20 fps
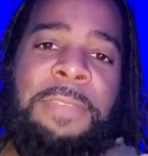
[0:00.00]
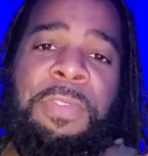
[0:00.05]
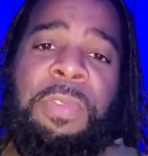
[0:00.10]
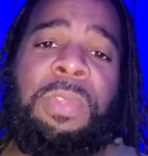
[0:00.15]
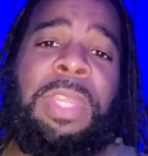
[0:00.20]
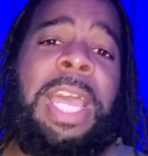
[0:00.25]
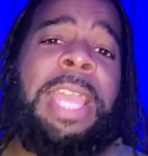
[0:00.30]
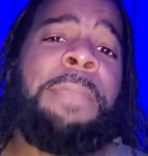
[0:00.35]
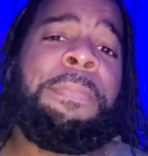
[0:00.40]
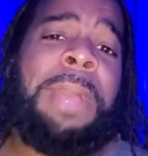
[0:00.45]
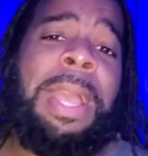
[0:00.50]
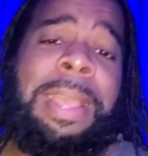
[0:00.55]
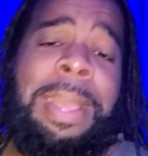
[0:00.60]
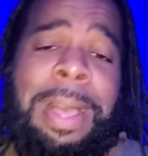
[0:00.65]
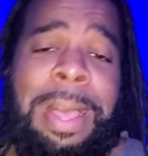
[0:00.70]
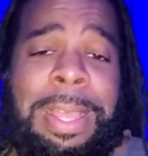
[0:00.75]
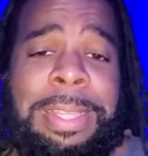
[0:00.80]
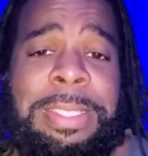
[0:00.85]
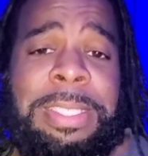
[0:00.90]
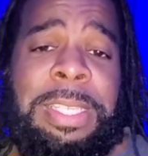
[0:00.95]
if you like my
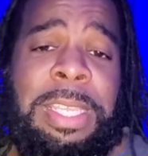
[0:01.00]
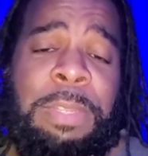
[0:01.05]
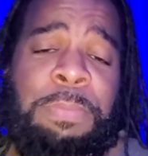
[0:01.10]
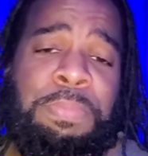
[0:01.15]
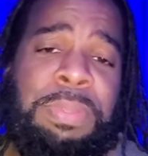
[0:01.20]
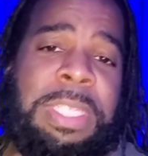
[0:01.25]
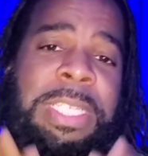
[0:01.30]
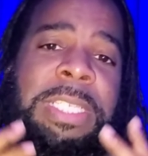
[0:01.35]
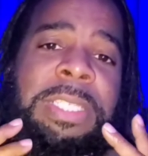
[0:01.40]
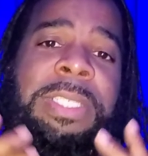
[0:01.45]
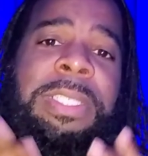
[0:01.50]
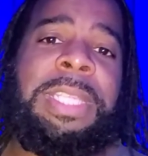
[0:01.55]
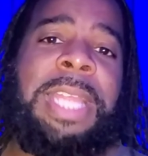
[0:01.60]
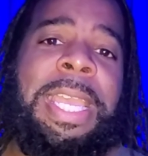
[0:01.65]
content, please